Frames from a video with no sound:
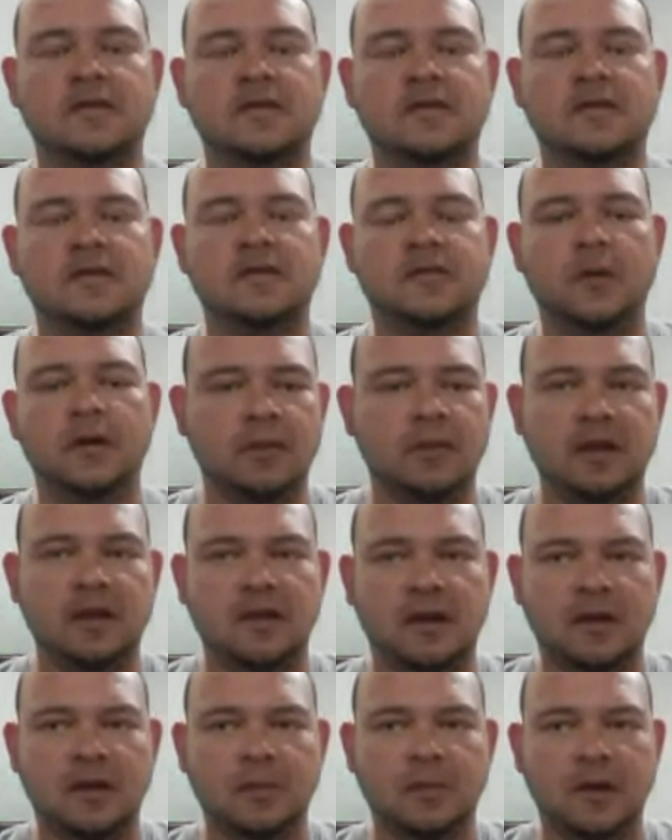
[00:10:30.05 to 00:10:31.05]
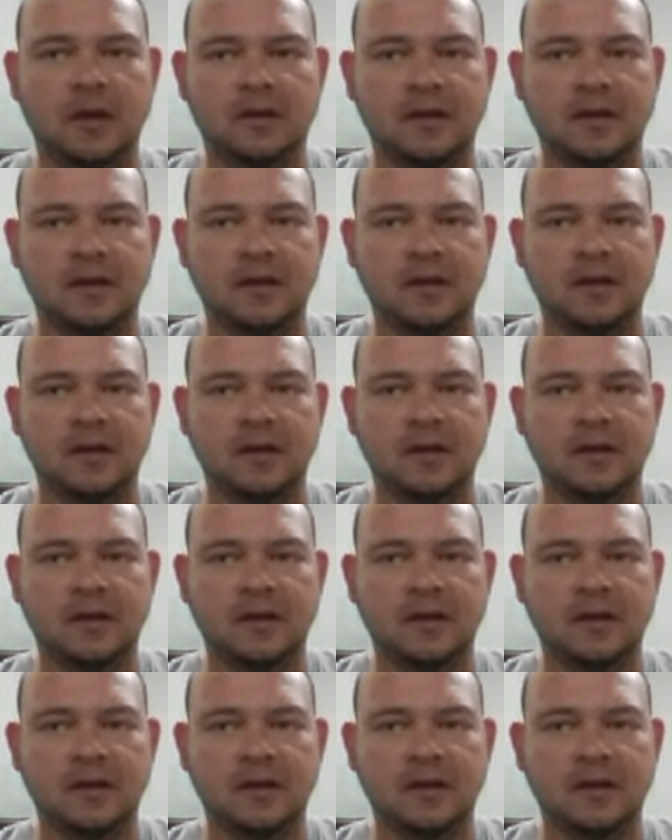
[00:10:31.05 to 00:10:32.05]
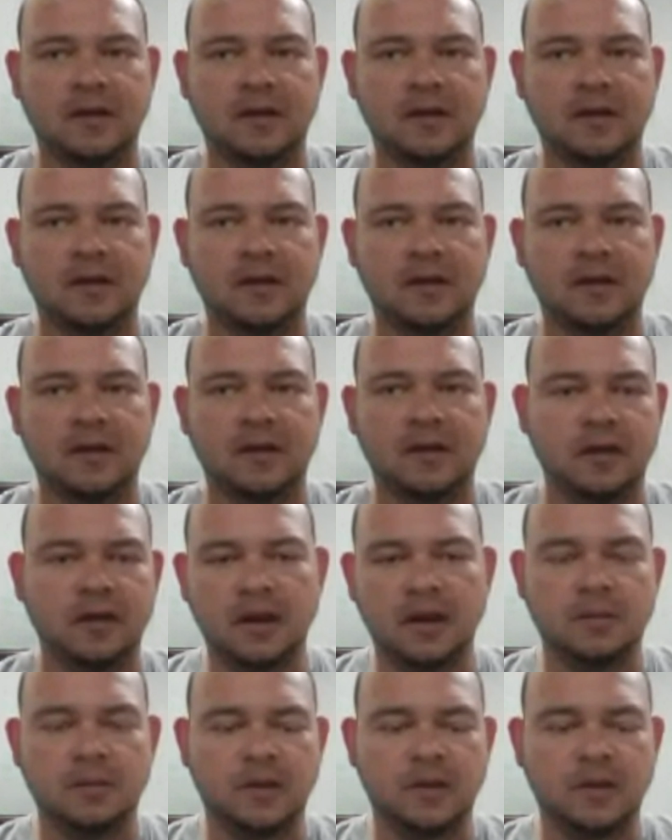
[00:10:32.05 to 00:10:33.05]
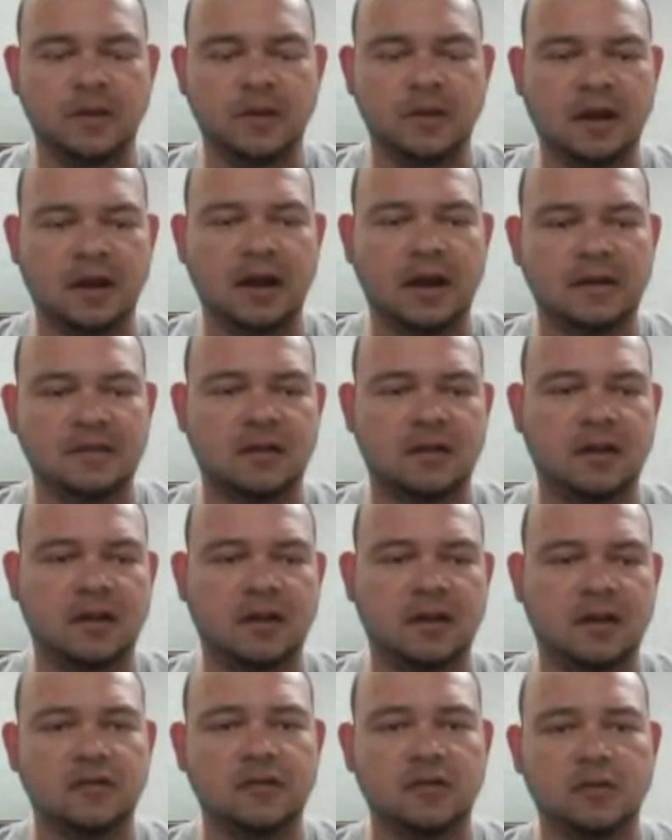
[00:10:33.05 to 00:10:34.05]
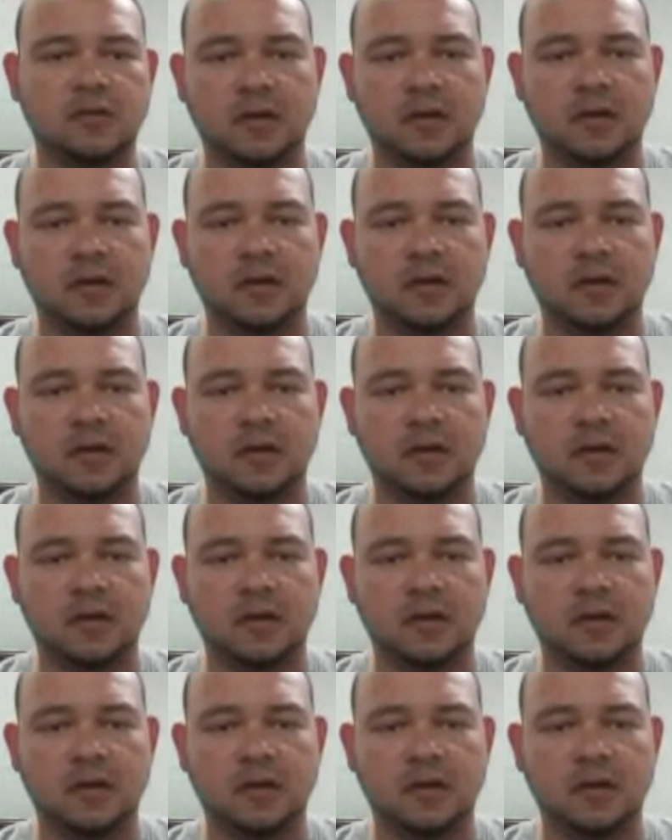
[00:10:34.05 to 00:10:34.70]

We can talk about that here in a minute, but that has a lot to do with.